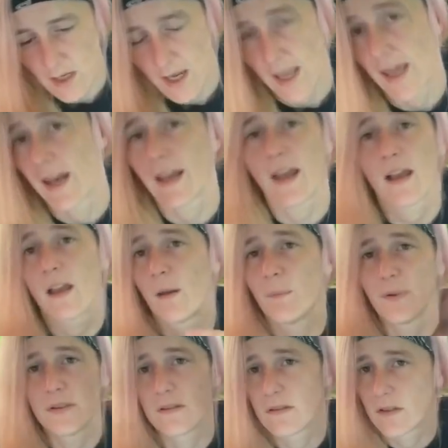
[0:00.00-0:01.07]
And I got
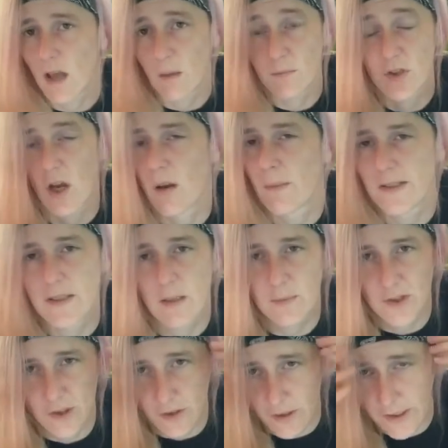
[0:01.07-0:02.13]
guppies in tubs. All my tubs
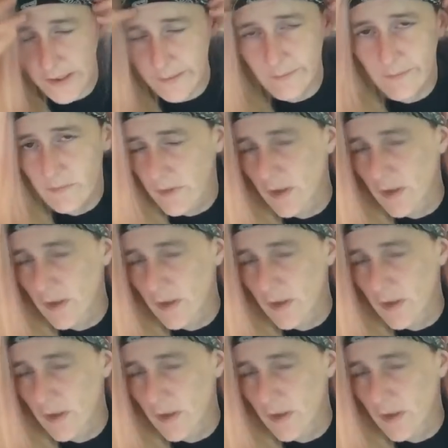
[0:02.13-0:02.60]
are green.